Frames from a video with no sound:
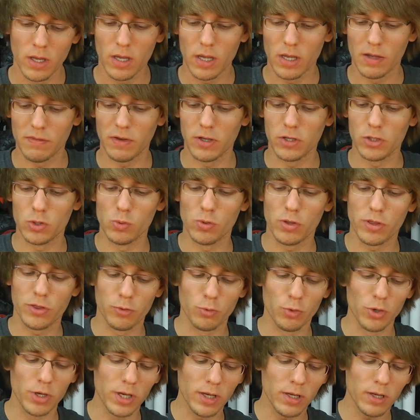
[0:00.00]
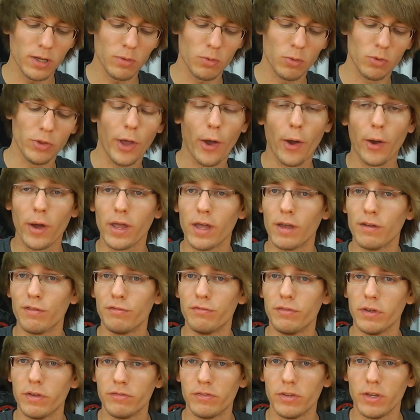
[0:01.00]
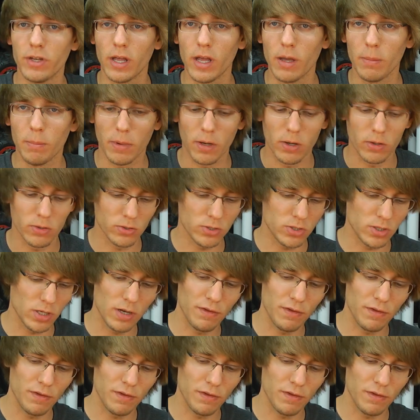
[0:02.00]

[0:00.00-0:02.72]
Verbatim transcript: If I do three, well now I have 15 amp hours.